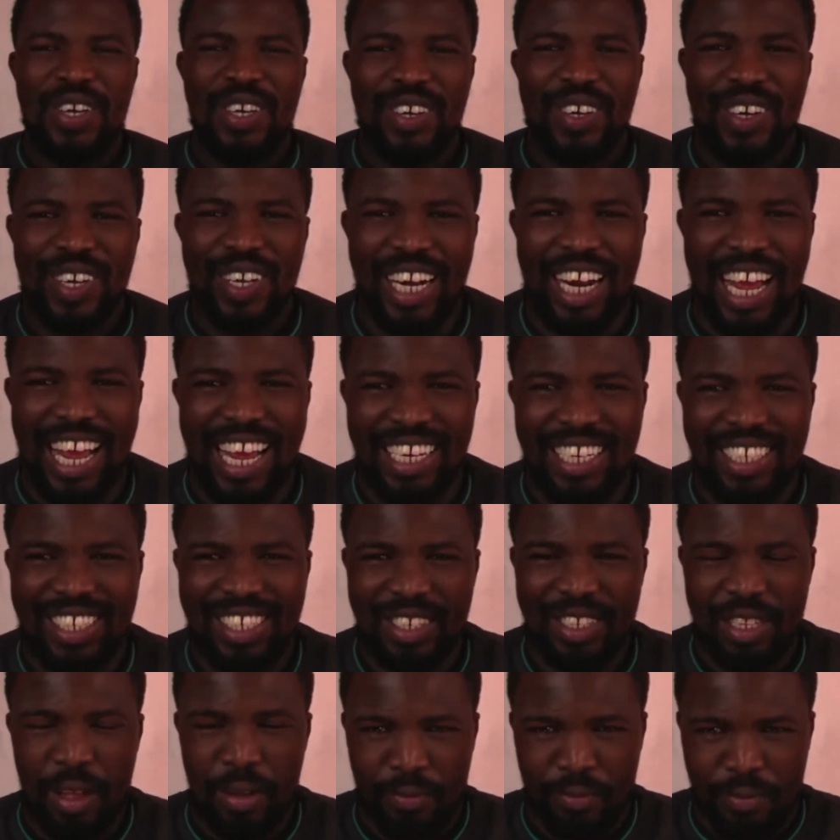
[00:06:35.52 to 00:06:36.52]
Right,
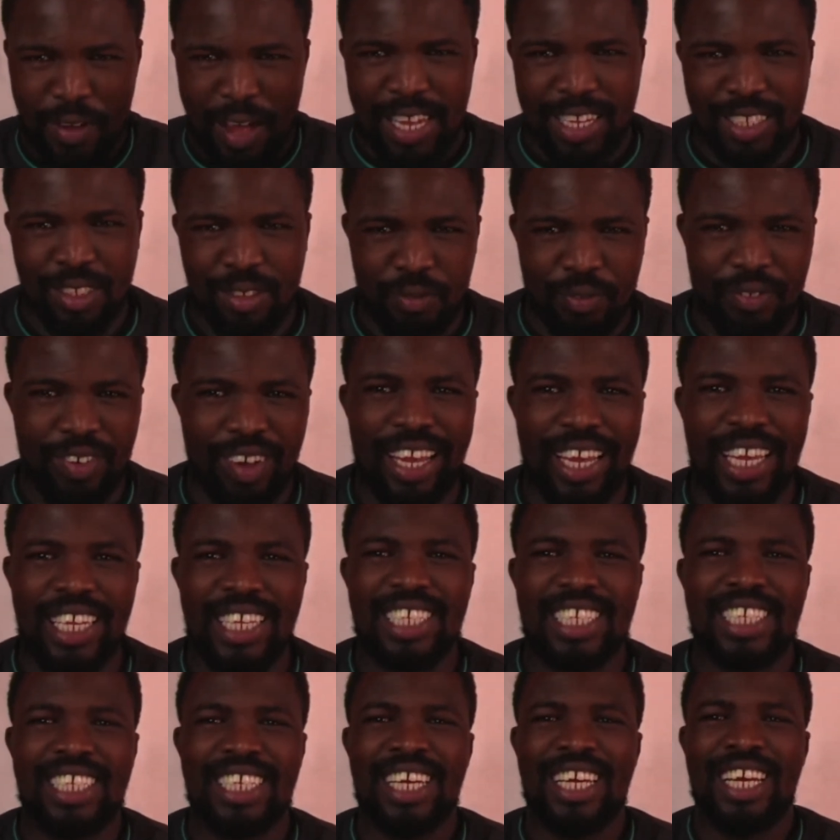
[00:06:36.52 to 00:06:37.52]
the first
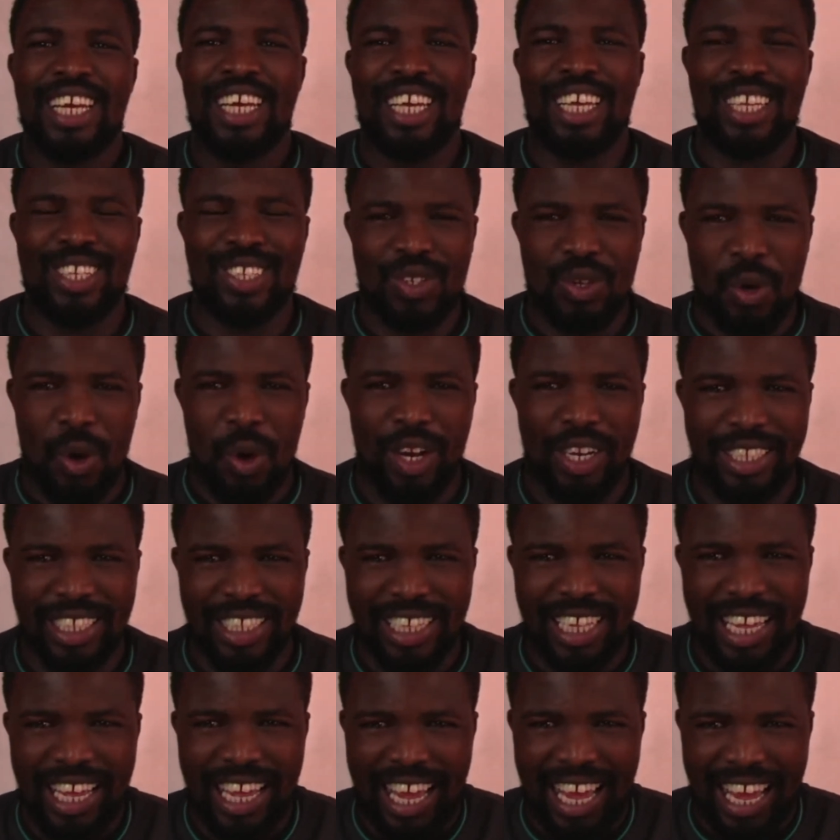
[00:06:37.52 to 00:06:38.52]
phase is called
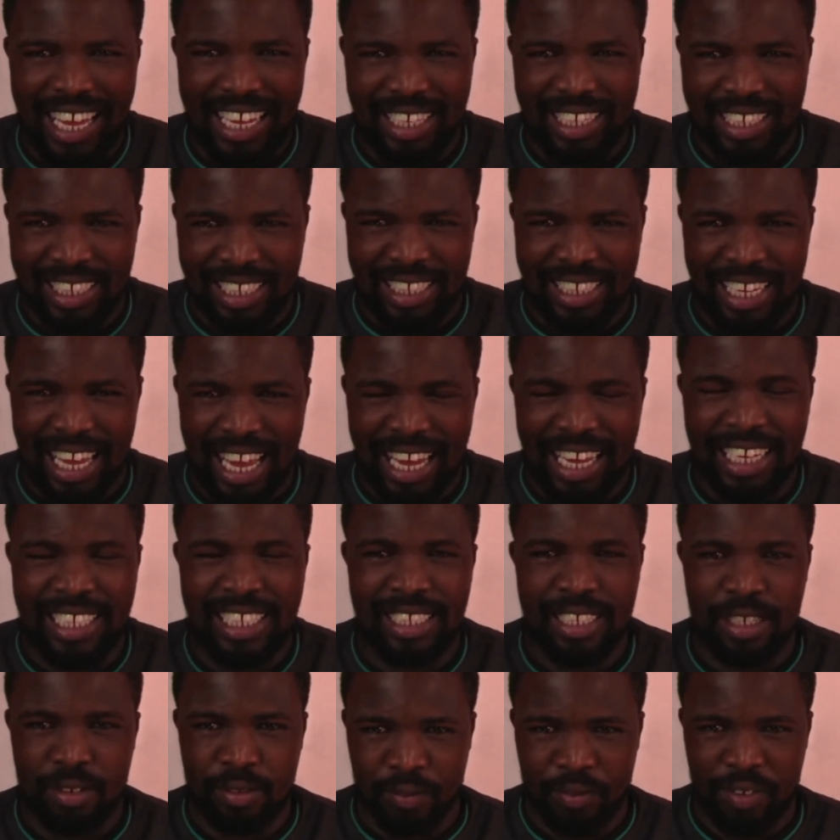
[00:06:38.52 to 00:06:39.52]
the
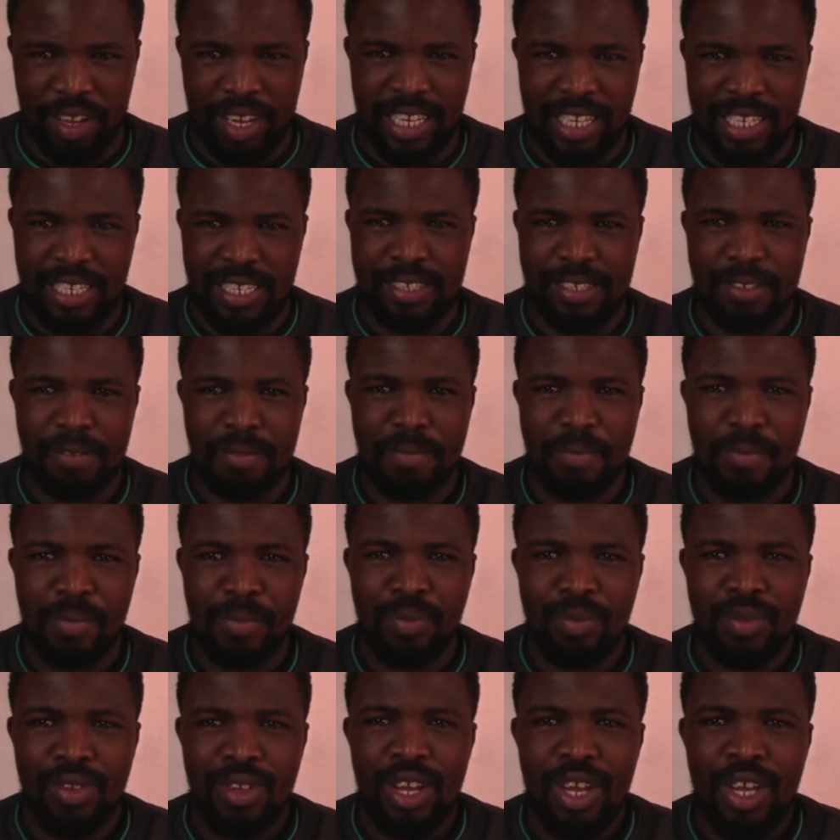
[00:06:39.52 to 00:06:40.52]
exit phase.
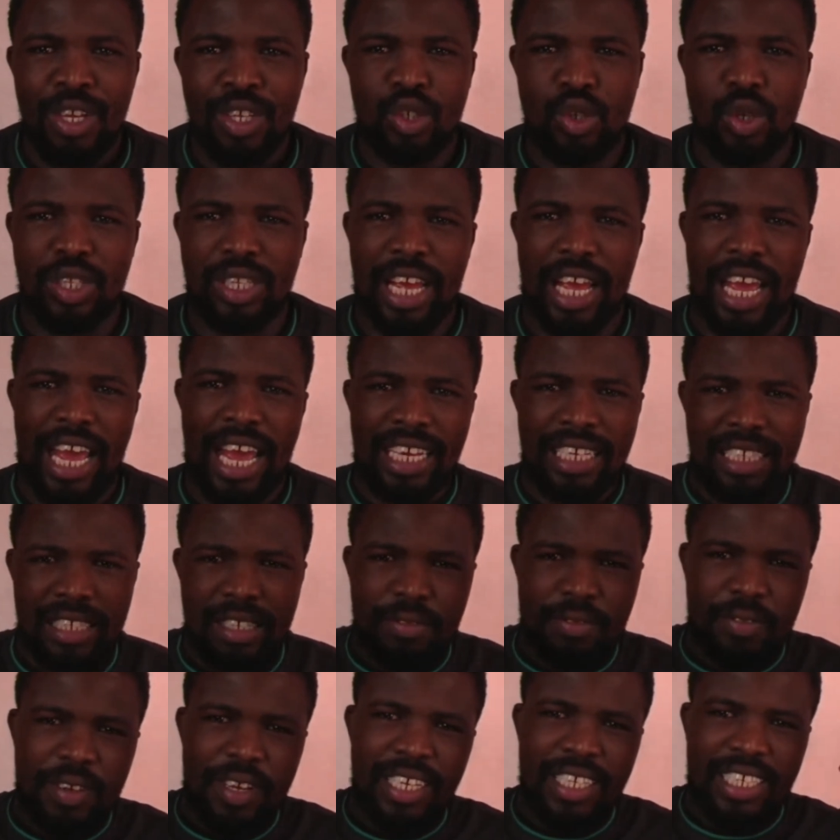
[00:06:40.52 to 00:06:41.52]
So the exit
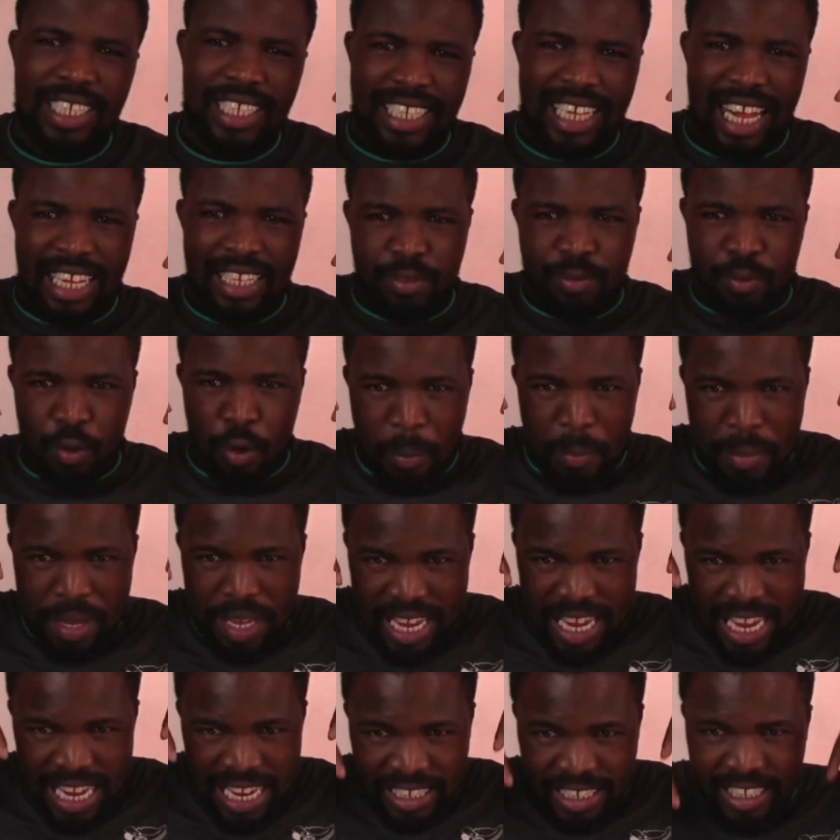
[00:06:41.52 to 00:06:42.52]
phase starts from
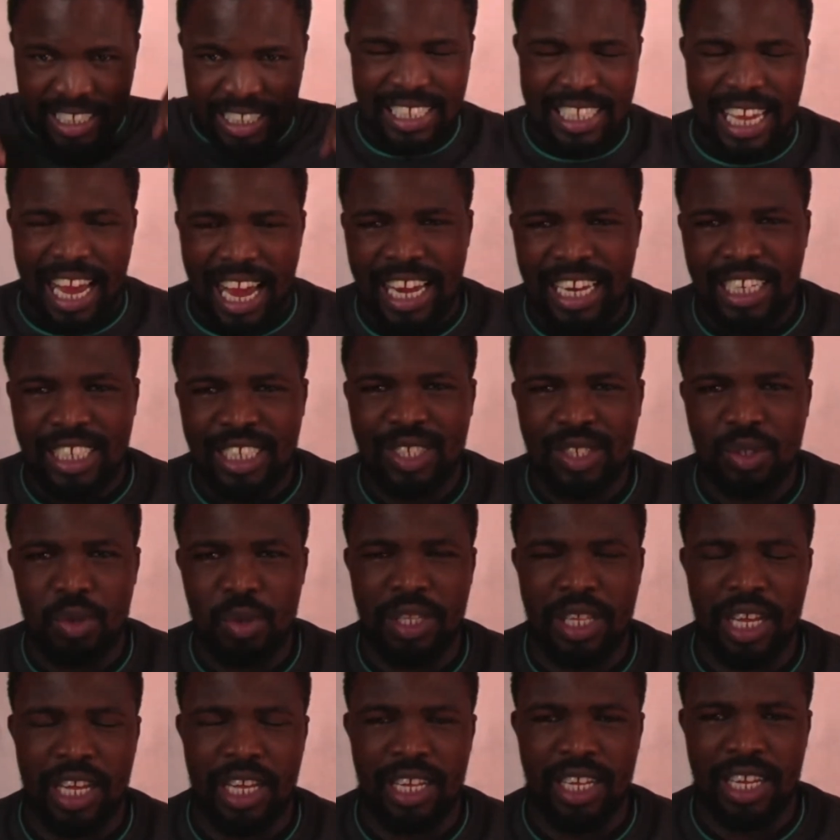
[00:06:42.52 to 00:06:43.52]
inside
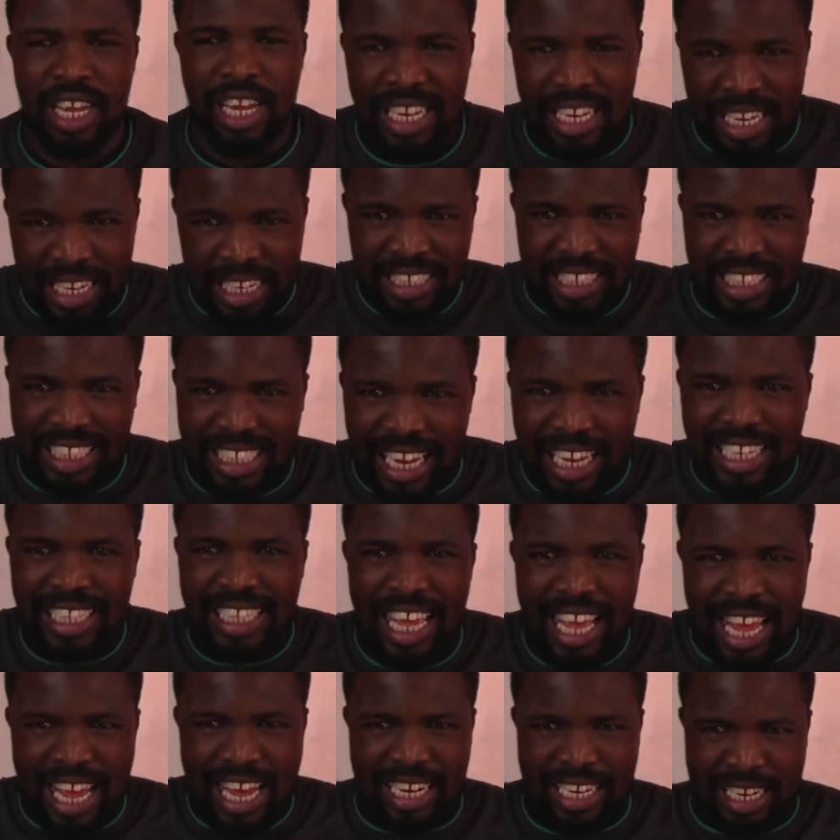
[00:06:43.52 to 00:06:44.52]

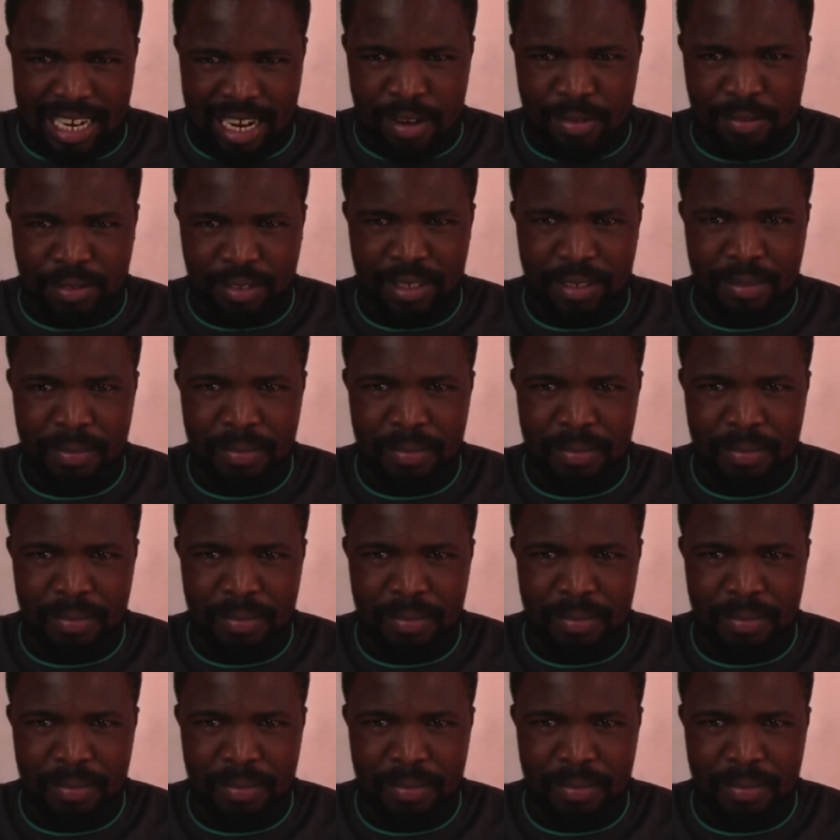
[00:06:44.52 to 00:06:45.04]
the aircraft